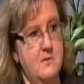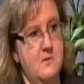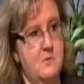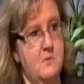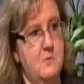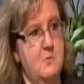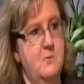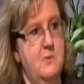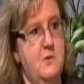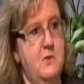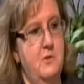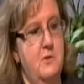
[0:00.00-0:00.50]

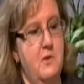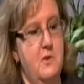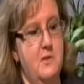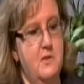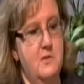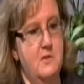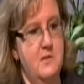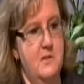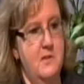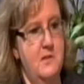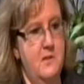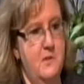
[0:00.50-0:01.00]
So when you
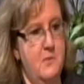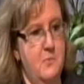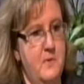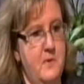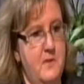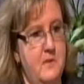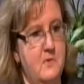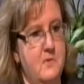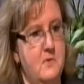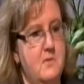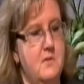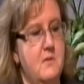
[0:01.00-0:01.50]
call Senior
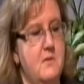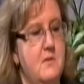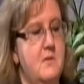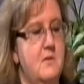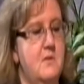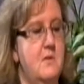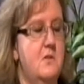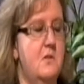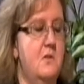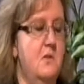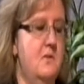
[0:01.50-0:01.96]
Resources,